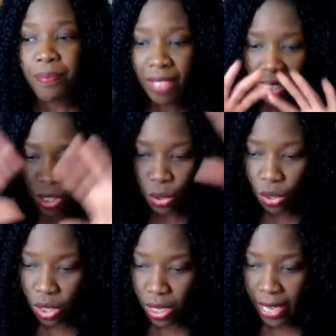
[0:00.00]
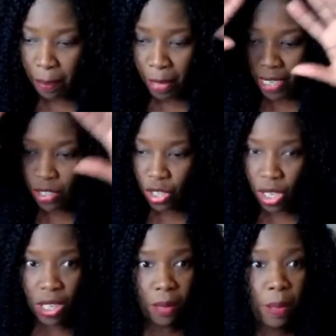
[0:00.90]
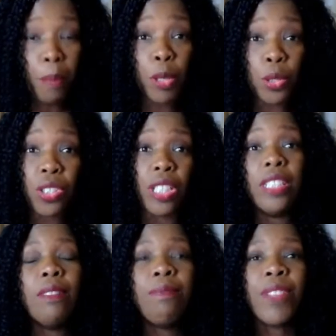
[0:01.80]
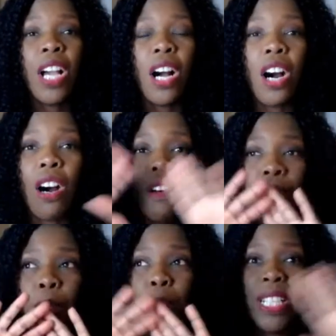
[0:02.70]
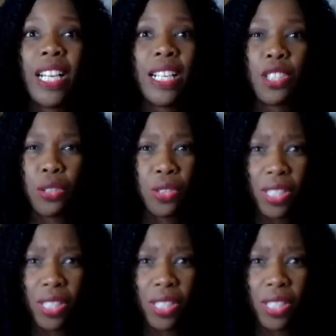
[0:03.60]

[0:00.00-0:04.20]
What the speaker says: I saw a picture, a poster of Bernardo's.